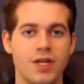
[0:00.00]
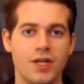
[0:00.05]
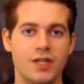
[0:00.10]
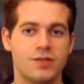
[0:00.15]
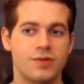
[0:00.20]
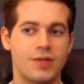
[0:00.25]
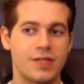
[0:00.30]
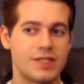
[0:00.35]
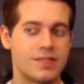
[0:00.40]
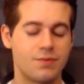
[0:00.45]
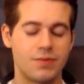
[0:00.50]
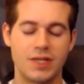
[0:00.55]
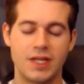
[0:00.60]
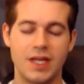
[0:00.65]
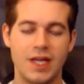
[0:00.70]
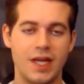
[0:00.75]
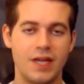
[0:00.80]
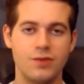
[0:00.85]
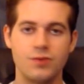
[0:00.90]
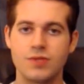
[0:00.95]
So I simply
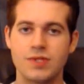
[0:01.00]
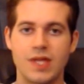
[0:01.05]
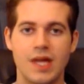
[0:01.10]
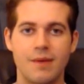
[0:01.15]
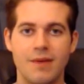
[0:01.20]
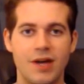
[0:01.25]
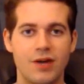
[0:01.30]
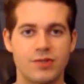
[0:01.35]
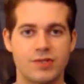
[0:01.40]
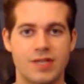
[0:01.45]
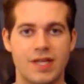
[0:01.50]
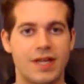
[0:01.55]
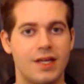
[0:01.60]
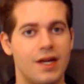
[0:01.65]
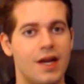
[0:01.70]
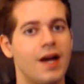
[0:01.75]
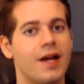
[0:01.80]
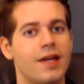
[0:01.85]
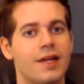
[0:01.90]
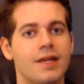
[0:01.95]
can't use that mouse. I
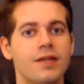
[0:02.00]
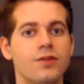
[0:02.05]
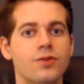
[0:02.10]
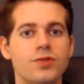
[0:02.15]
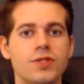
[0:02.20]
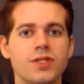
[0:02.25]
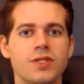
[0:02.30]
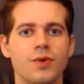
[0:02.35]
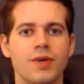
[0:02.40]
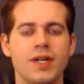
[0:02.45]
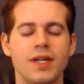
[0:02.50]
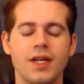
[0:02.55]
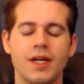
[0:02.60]
cannot get used to it.